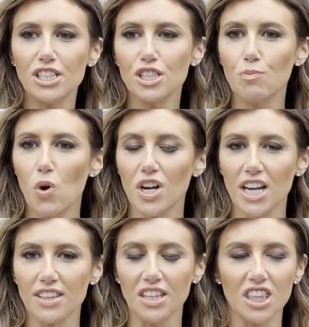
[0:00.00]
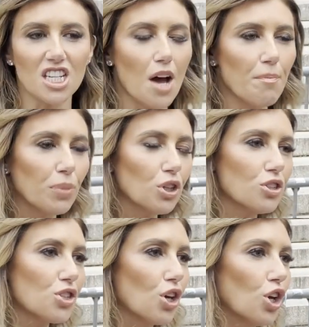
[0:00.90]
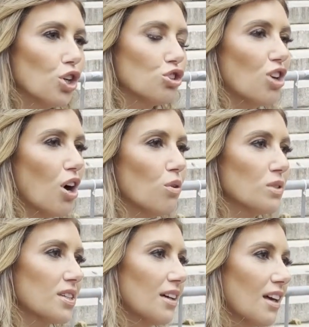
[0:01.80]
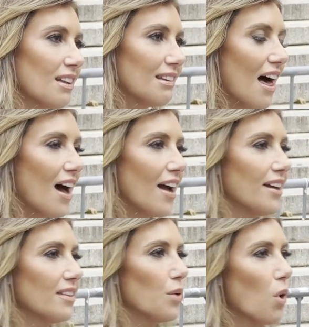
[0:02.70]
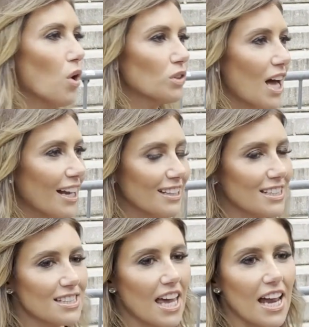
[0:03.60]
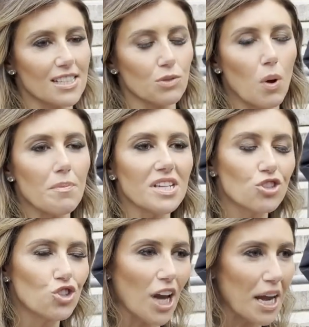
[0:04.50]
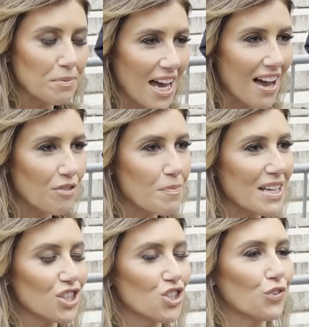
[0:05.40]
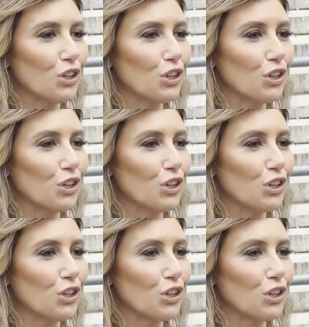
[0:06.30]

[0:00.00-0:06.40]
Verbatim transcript: this morning that the numbers don't lie and they won't lie in this case. Well, Miss James, I have a message for